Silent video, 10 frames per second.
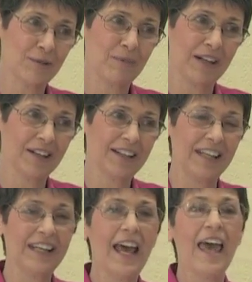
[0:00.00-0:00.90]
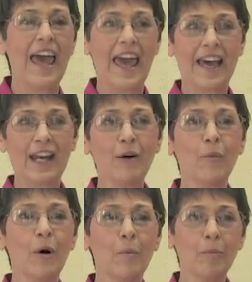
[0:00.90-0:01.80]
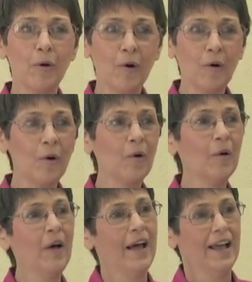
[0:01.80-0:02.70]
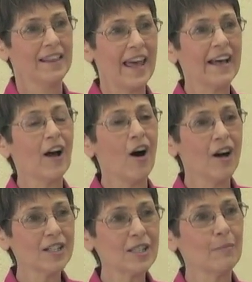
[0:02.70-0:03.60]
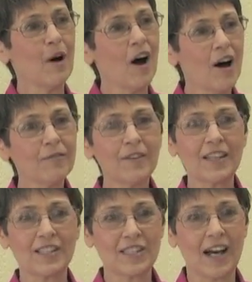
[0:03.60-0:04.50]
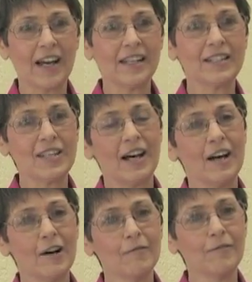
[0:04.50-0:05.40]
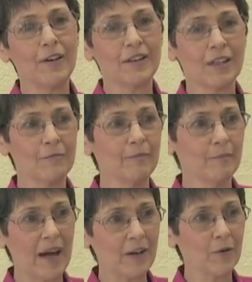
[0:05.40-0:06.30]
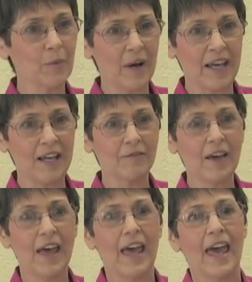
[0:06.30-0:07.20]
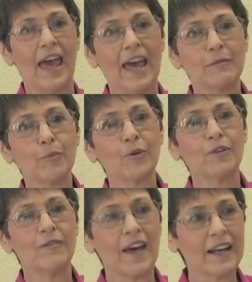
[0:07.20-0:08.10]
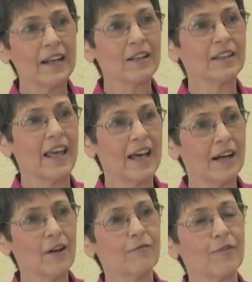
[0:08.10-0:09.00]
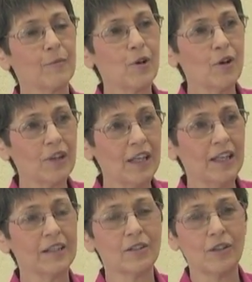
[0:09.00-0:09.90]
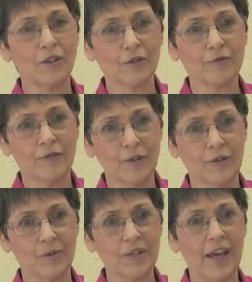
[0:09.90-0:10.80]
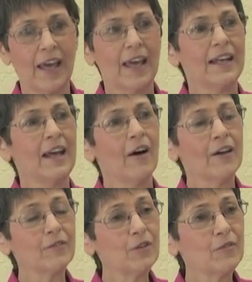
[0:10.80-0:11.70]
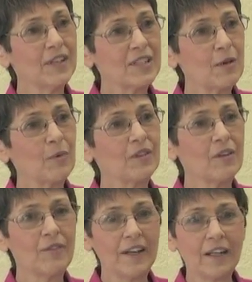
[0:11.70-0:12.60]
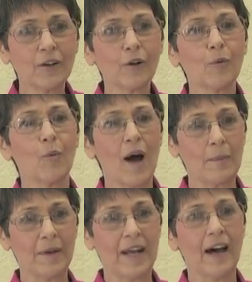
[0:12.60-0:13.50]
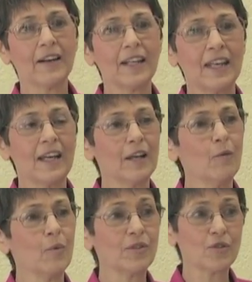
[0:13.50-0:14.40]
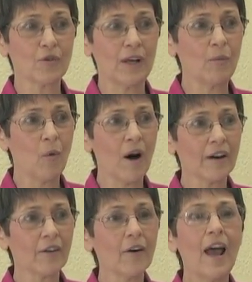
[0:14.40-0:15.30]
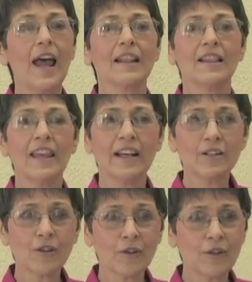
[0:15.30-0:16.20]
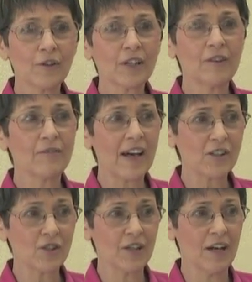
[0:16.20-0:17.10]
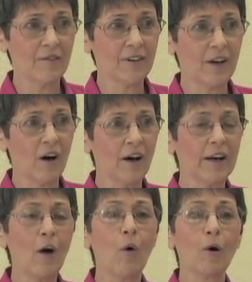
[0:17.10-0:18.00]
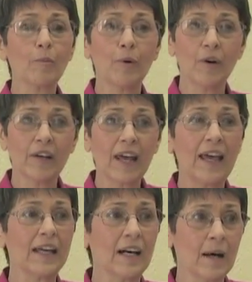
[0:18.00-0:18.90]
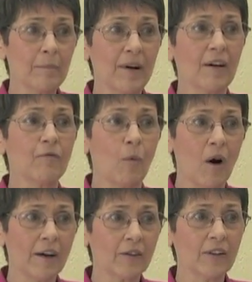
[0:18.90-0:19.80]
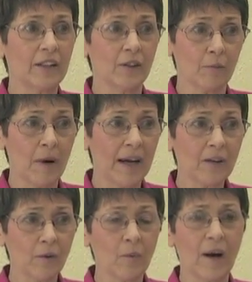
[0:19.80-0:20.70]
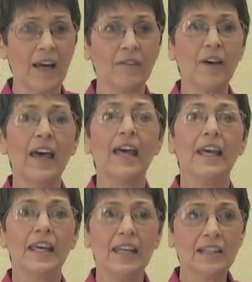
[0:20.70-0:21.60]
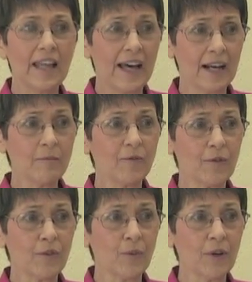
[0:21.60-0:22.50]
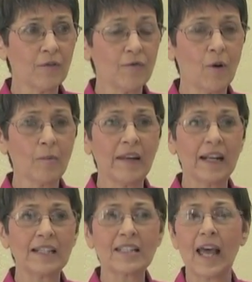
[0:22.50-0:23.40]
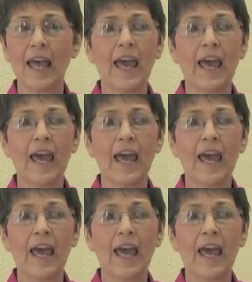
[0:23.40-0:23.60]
ability and it will pull that Awesome off of the sides of the microwave and prevent it then from cooking into your food. Now, after you rinse it with the vinegar, wipe it out again with straight water, then turn your convection oven on or put a cup of water in your microwave, heat that up for 3 or 4 minutes,